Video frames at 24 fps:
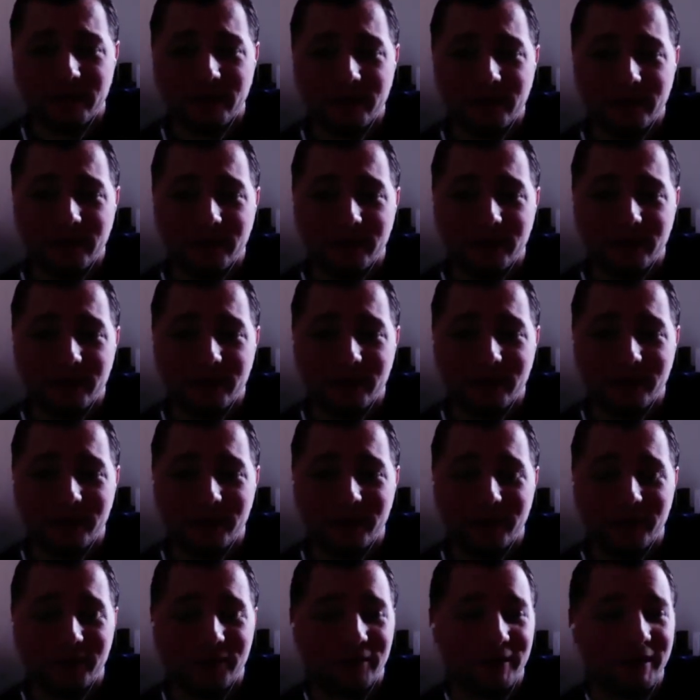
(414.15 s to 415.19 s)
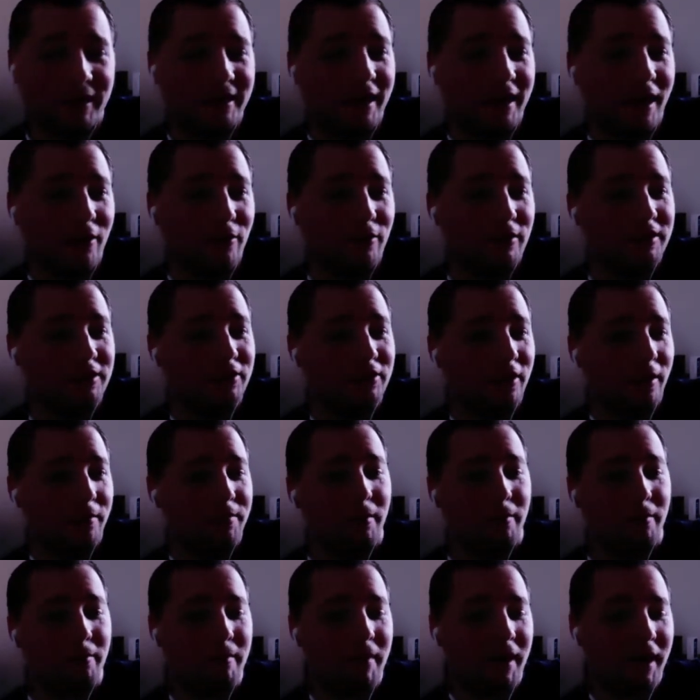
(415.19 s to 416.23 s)
They not only took up
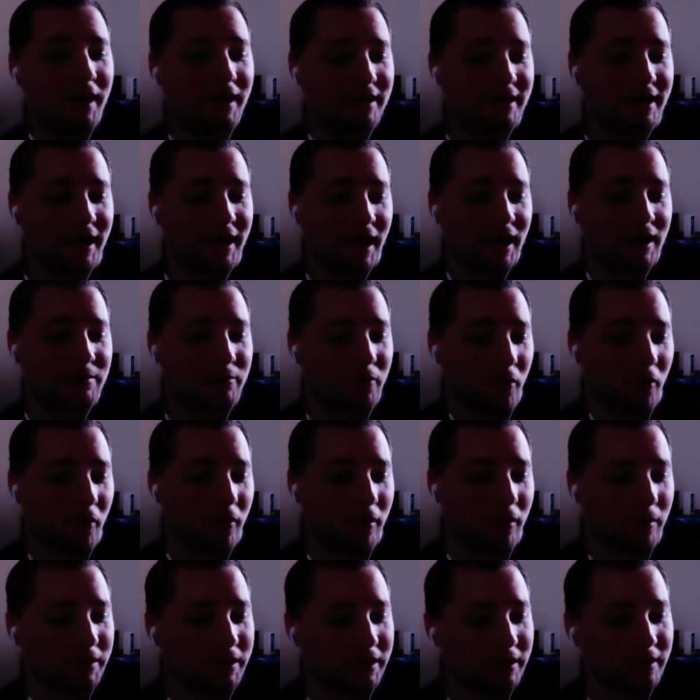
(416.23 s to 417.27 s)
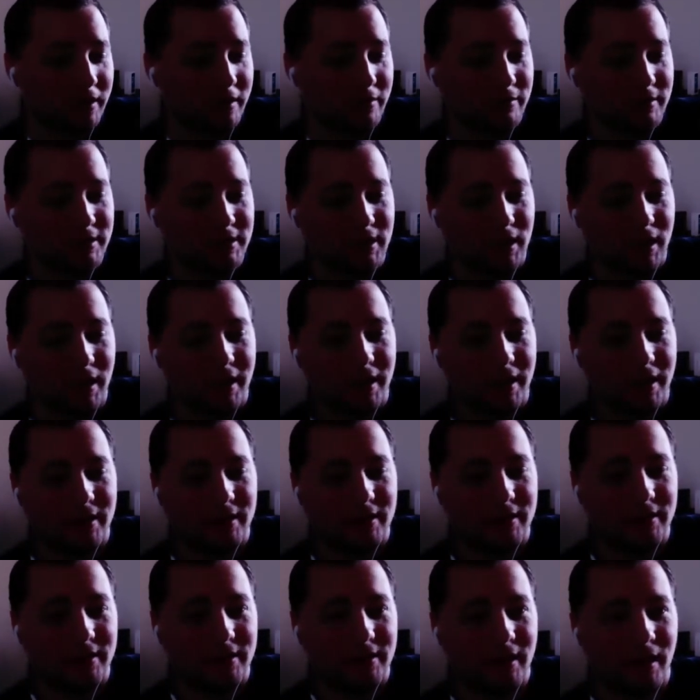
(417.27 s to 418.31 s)
the main game hall, but then there was it
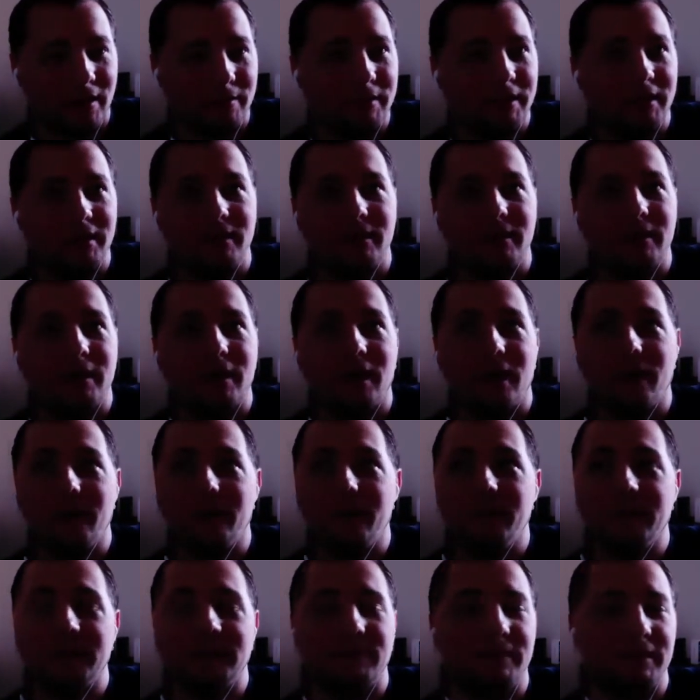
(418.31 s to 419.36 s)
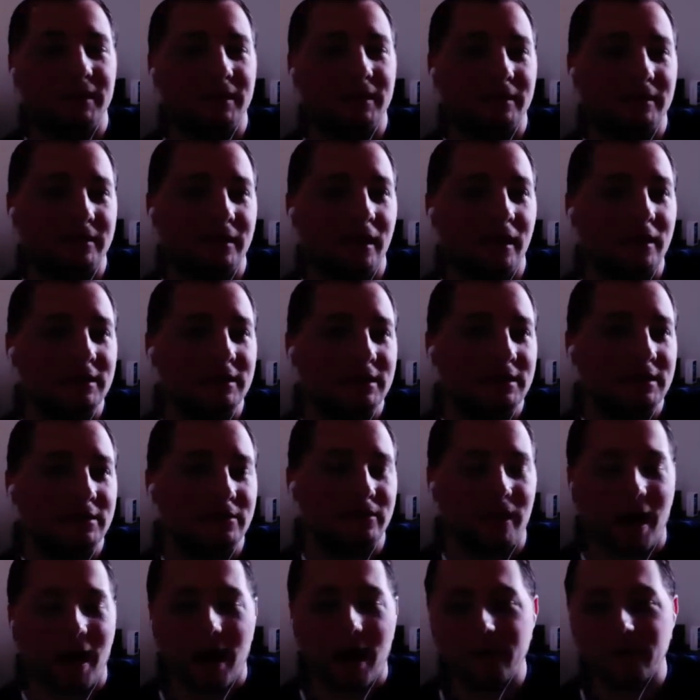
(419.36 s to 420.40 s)
must have been a dozen
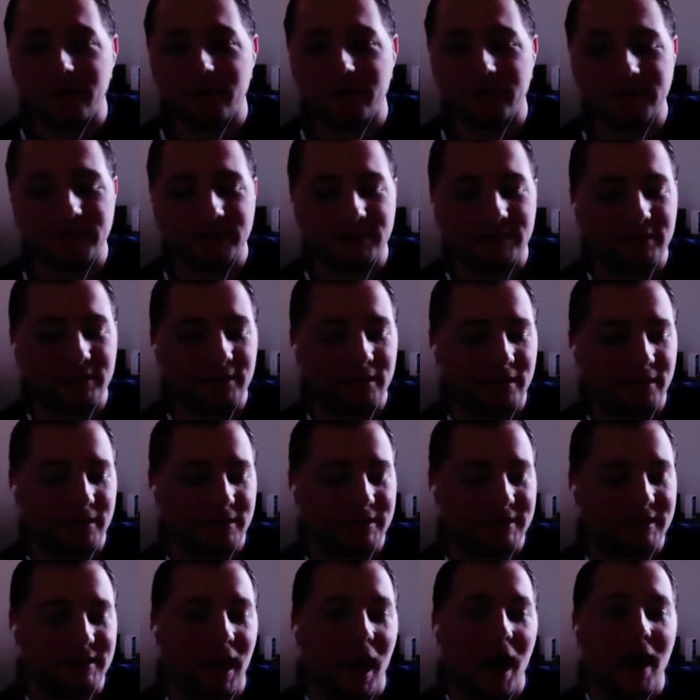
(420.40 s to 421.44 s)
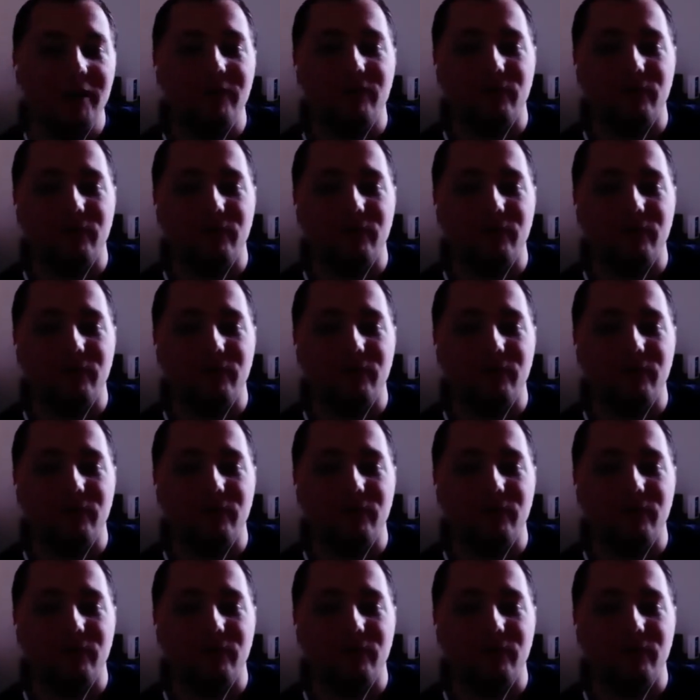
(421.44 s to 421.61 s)
or half a dozen side